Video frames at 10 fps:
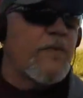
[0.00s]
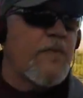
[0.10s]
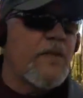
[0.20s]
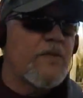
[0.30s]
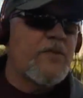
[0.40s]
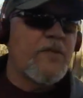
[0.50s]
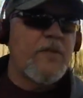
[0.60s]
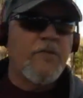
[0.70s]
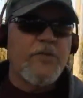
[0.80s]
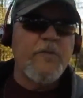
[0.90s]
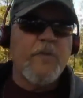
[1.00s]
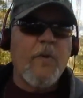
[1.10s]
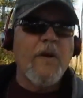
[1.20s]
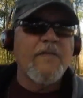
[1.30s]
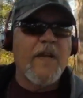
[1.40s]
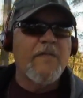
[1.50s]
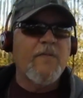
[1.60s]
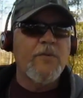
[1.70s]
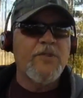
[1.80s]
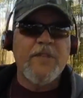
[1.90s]
with me, and she would qualify
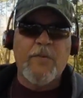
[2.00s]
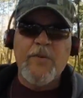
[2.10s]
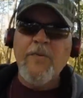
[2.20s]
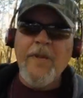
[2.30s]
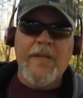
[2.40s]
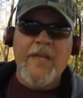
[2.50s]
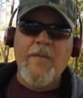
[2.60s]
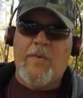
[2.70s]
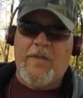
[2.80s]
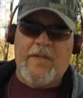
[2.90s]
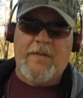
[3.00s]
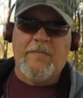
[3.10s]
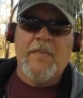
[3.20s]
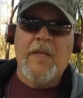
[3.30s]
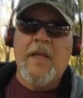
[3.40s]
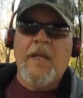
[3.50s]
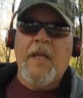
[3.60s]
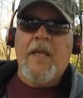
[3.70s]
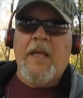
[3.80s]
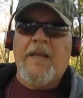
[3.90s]
for it." She said, "Well, you need to get one of them."
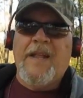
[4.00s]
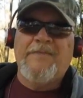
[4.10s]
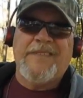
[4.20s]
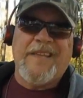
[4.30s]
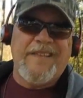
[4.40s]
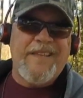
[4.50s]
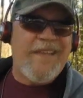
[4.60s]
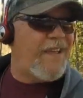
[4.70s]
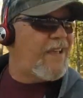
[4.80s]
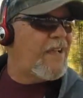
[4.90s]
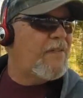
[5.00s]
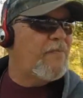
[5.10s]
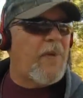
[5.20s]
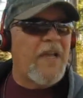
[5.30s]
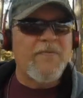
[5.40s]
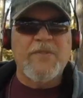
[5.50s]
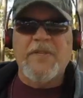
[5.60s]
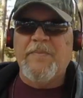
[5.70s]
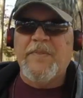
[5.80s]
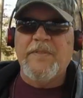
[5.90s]
And I was thinking, yeah, I'll pay for
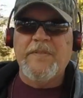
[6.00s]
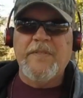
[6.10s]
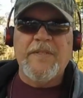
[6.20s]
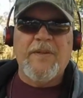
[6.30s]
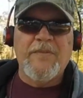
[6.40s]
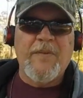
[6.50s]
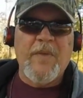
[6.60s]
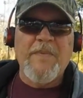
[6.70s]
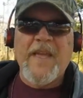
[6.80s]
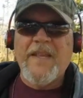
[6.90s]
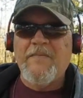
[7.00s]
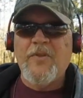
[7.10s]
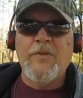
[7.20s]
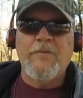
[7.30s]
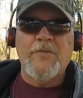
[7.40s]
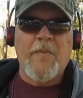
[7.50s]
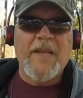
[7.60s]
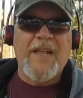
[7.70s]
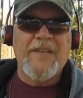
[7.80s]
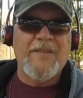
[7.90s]
something, that we may use or
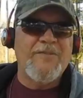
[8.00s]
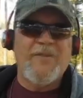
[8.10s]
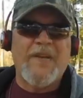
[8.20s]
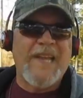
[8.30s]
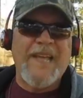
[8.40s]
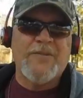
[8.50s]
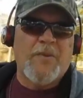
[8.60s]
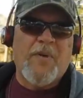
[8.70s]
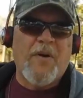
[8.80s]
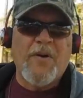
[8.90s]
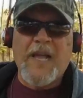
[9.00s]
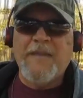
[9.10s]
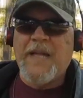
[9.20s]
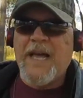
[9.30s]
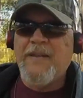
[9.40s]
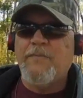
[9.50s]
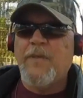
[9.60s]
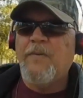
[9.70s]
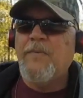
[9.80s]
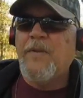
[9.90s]
may not use on a national park. I don't
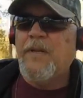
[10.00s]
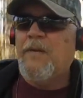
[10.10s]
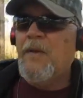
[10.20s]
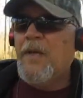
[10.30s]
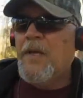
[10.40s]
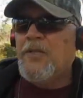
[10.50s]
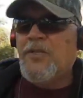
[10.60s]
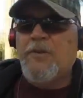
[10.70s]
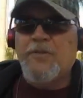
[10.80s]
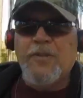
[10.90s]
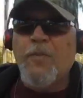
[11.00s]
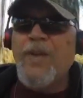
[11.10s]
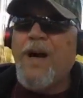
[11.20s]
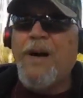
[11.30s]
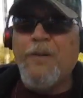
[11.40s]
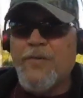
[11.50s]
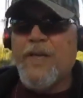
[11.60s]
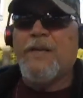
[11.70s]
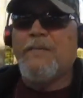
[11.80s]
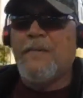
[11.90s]
know, She goes, "Sir, we honor
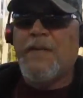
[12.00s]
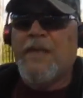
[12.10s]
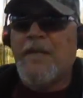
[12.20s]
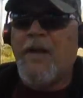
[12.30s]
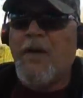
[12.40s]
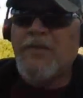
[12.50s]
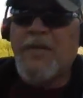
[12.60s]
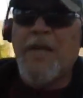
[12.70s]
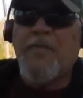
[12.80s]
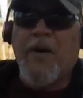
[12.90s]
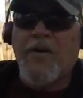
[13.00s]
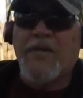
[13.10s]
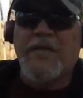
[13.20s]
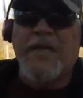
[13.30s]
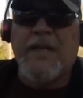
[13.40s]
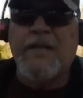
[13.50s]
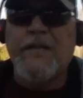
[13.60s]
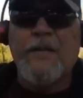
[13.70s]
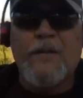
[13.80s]
that in all state parks in